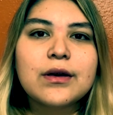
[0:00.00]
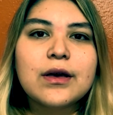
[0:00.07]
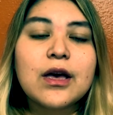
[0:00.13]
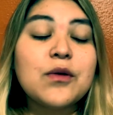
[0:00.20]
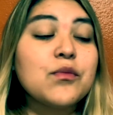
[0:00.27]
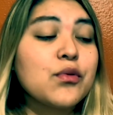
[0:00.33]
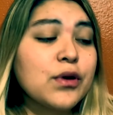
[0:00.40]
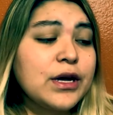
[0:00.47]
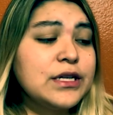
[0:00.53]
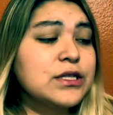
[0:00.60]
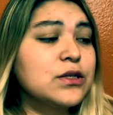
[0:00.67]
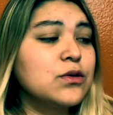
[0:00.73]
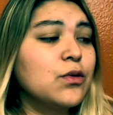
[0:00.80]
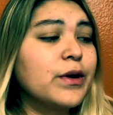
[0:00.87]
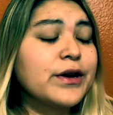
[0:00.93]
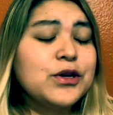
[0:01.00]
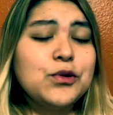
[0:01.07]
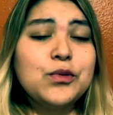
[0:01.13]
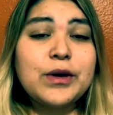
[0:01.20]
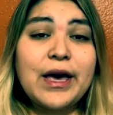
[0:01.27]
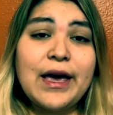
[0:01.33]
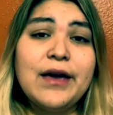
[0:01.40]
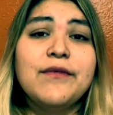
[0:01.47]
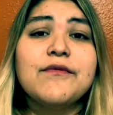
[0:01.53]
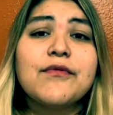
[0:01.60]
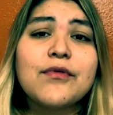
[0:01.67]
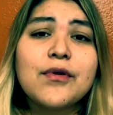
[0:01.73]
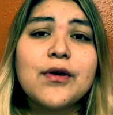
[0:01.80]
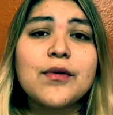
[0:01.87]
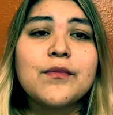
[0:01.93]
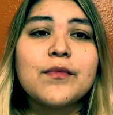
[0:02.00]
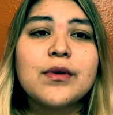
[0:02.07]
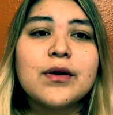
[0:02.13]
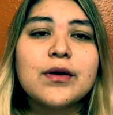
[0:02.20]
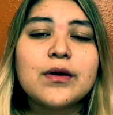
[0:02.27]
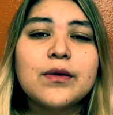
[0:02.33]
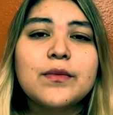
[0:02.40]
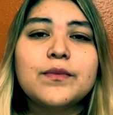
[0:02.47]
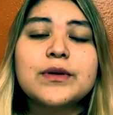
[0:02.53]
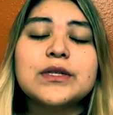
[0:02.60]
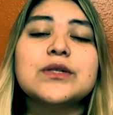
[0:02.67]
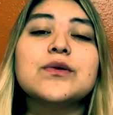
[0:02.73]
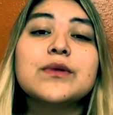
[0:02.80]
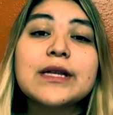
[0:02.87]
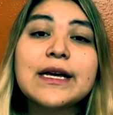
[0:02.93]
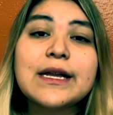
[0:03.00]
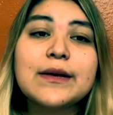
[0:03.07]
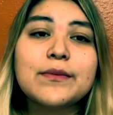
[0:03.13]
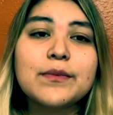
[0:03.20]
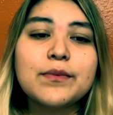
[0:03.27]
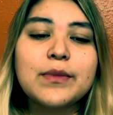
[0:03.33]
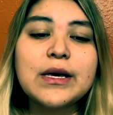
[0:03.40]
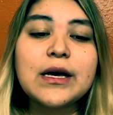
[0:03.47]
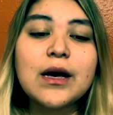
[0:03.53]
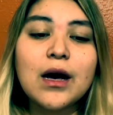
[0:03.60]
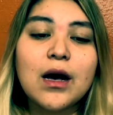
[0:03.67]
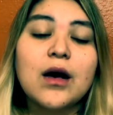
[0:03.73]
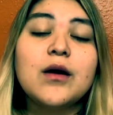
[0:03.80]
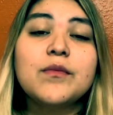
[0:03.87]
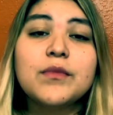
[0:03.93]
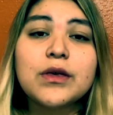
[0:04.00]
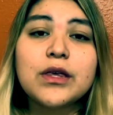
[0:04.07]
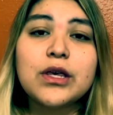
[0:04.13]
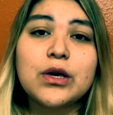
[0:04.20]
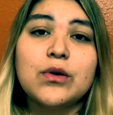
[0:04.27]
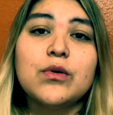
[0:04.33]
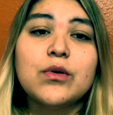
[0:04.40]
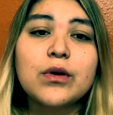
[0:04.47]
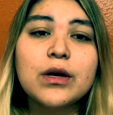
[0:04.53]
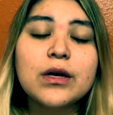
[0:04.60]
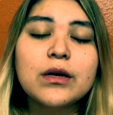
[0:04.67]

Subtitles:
Embrace where you came from, but don't let it become you.